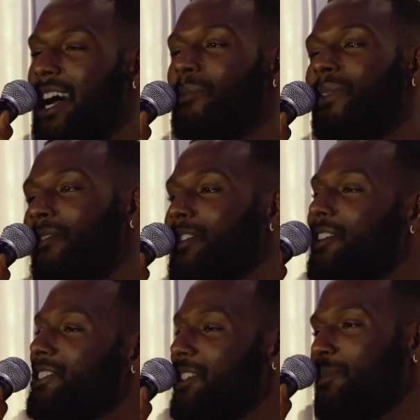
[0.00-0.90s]
I'm never
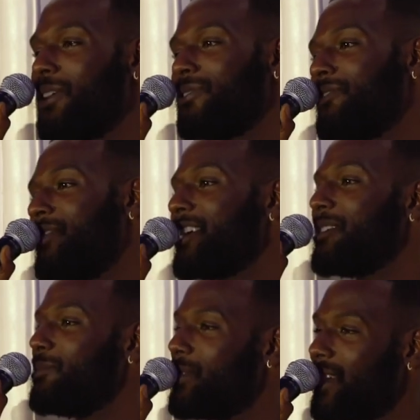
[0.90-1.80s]
gonna jump off a
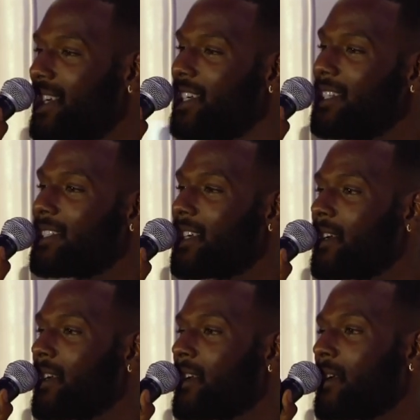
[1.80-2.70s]
fucking bridge.
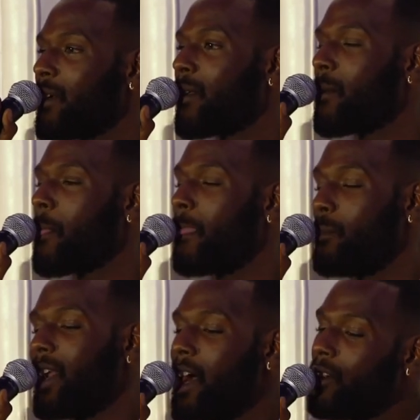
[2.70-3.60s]

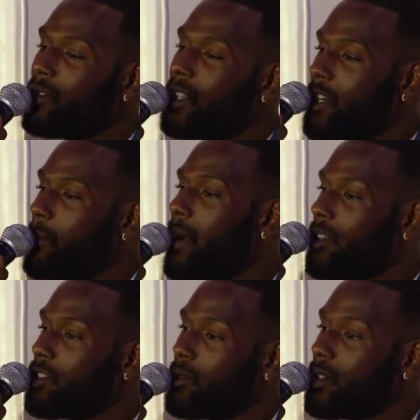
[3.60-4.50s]
But I don't think
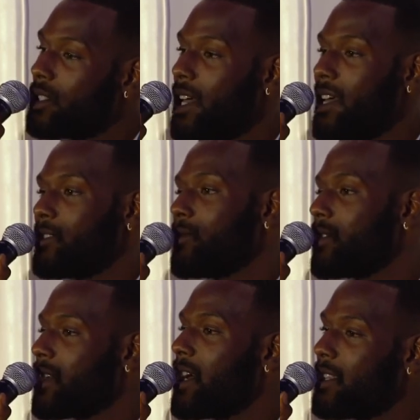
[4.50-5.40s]
about suicide.
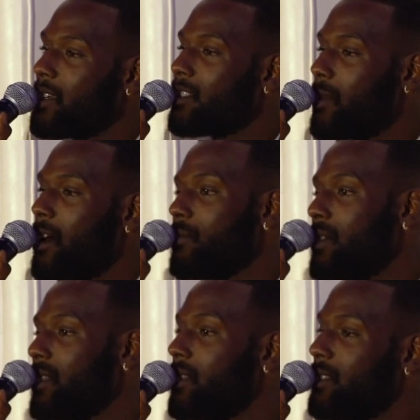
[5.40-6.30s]
Suicide thinks about
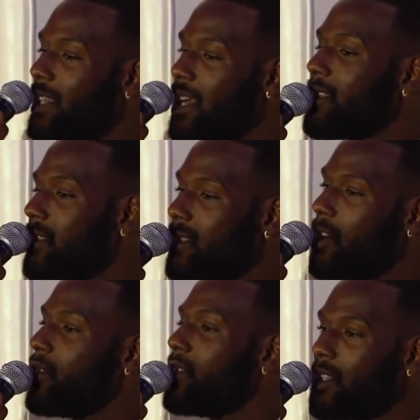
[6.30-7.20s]
me. Death is
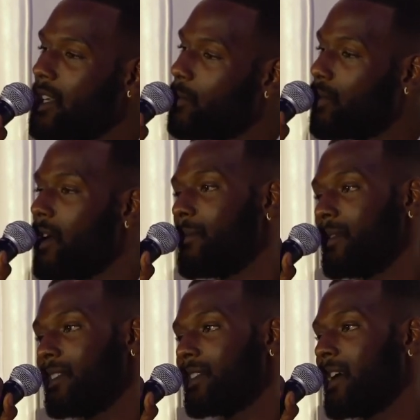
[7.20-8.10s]
the only thing
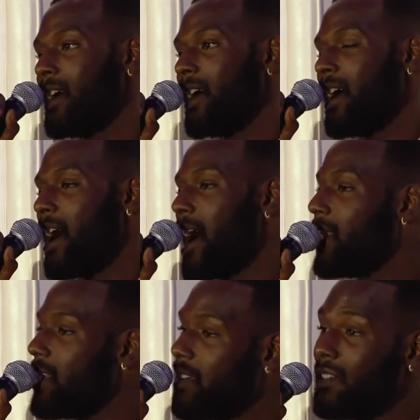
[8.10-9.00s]
promised.
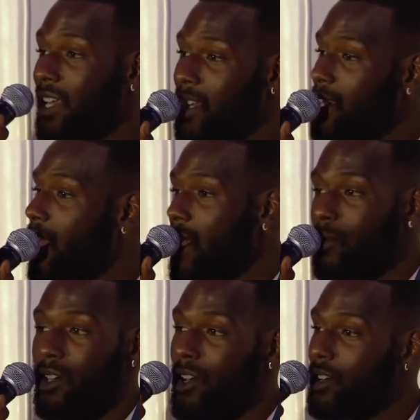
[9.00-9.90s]
I live and I die,
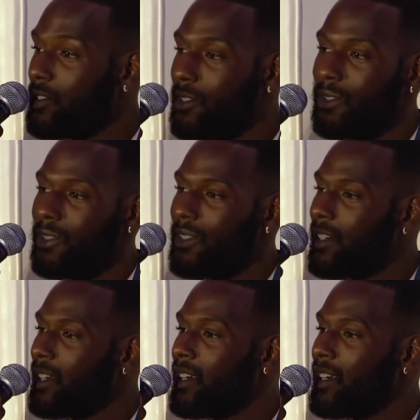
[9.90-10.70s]
we all do.